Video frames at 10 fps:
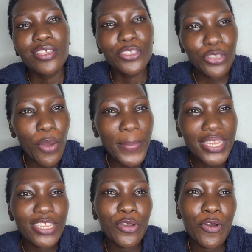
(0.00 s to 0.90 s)
So
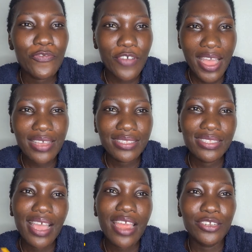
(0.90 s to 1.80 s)
many of us
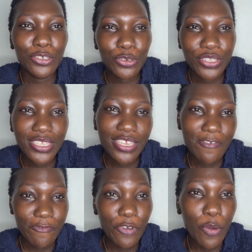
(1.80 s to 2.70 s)
are not
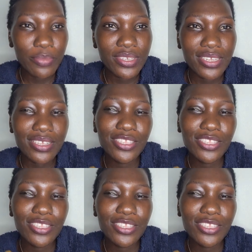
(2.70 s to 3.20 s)
informed.